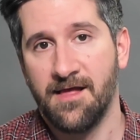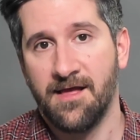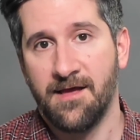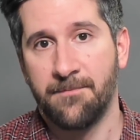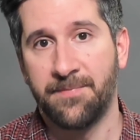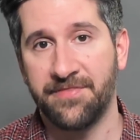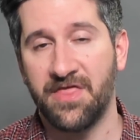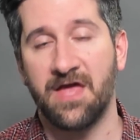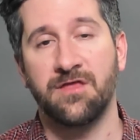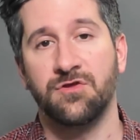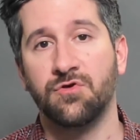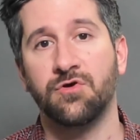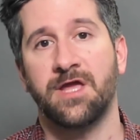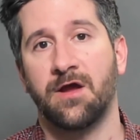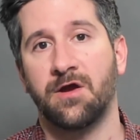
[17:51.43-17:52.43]
but that
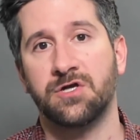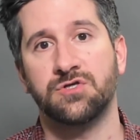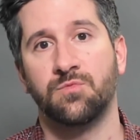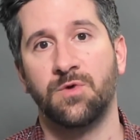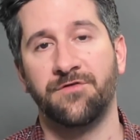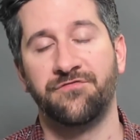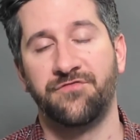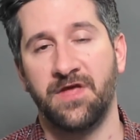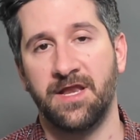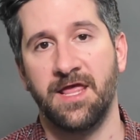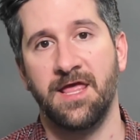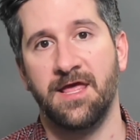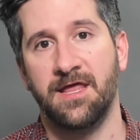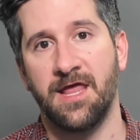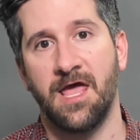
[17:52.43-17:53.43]
your character will fit
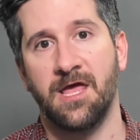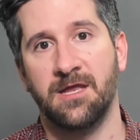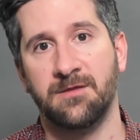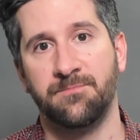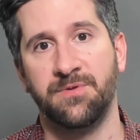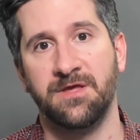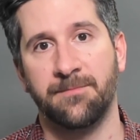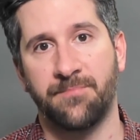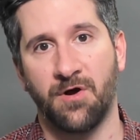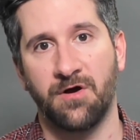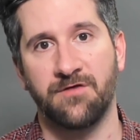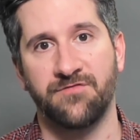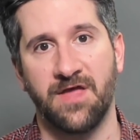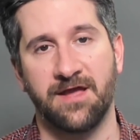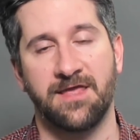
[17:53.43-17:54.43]
in and be a part
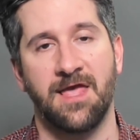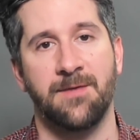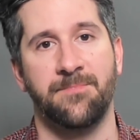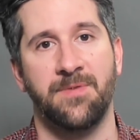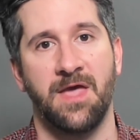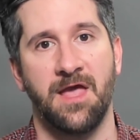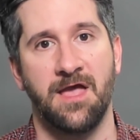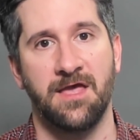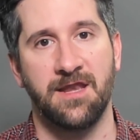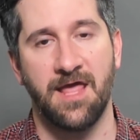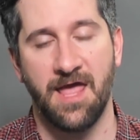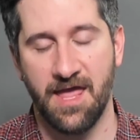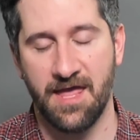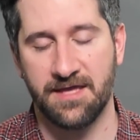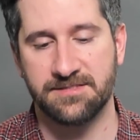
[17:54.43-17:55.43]
of that campaign
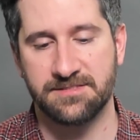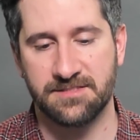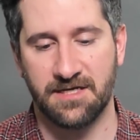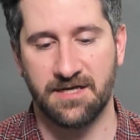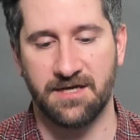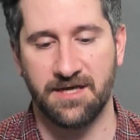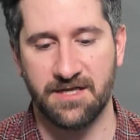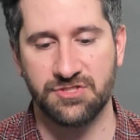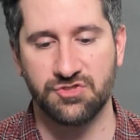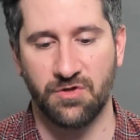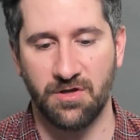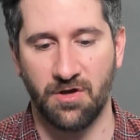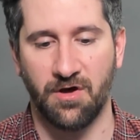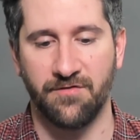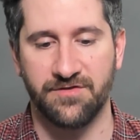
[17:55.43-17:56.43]
and uh, enjoy
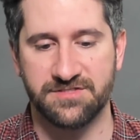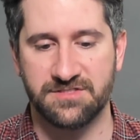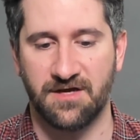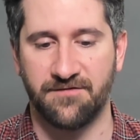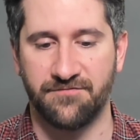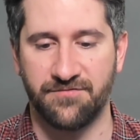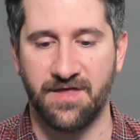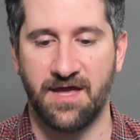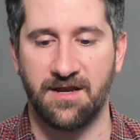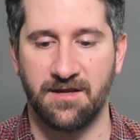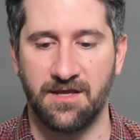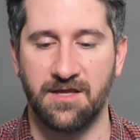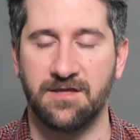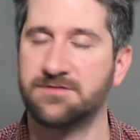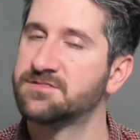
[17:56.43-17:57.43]
all the stuff that
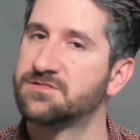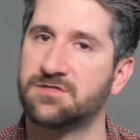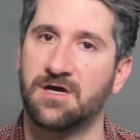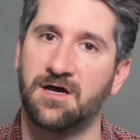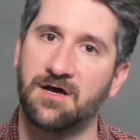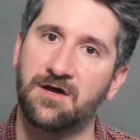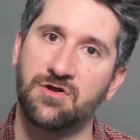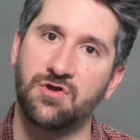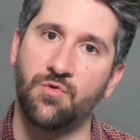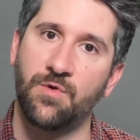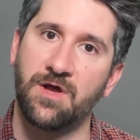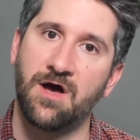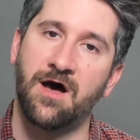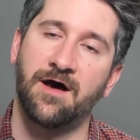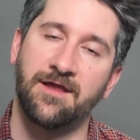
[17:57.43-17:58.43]
is uh, going
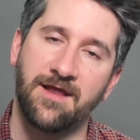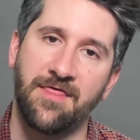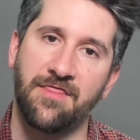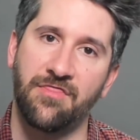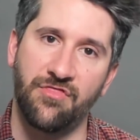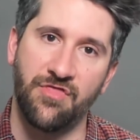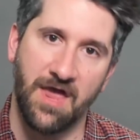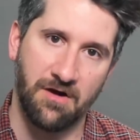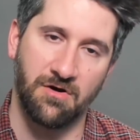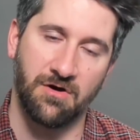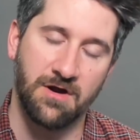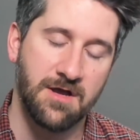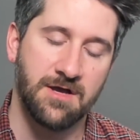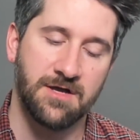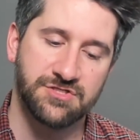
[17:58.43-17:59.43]
on there.
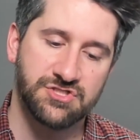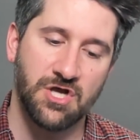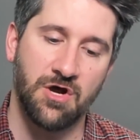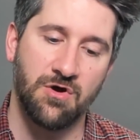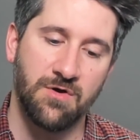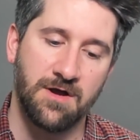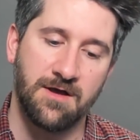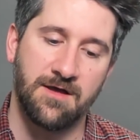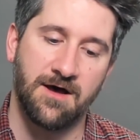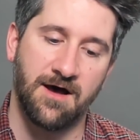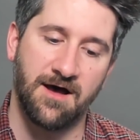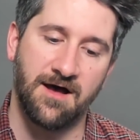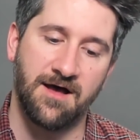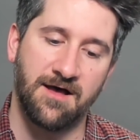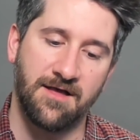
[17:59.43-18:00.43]
So
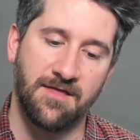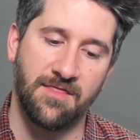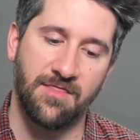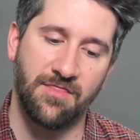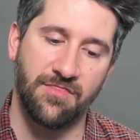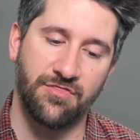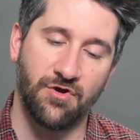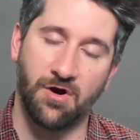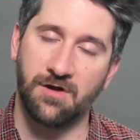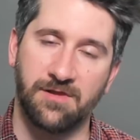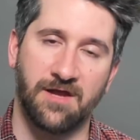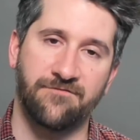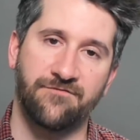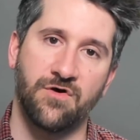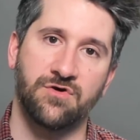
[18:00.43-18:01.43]
uh, there are a
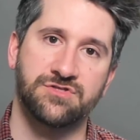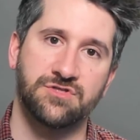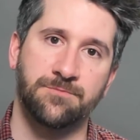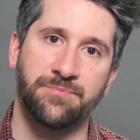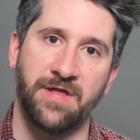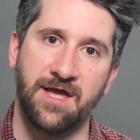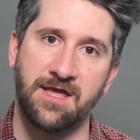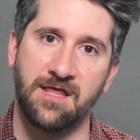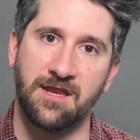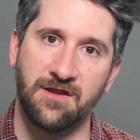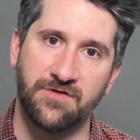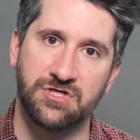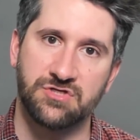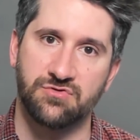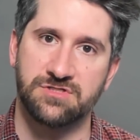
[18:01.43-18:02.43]
of folks who play in
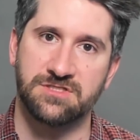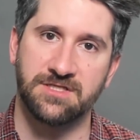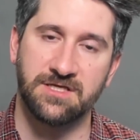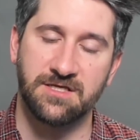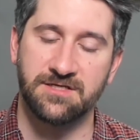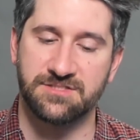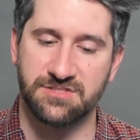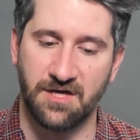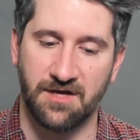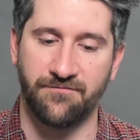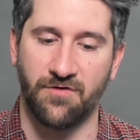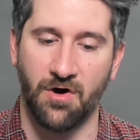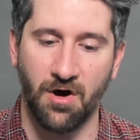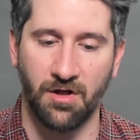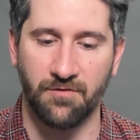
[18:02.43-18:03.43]
Adventurers League stuff
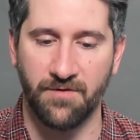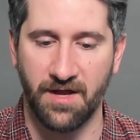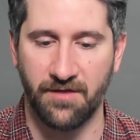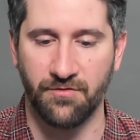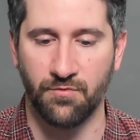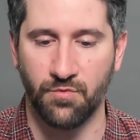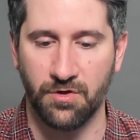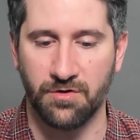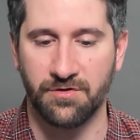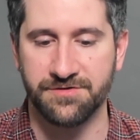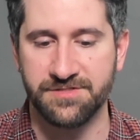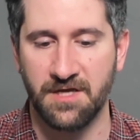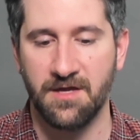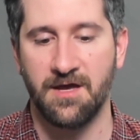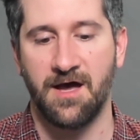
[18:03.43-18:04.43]
all around the world.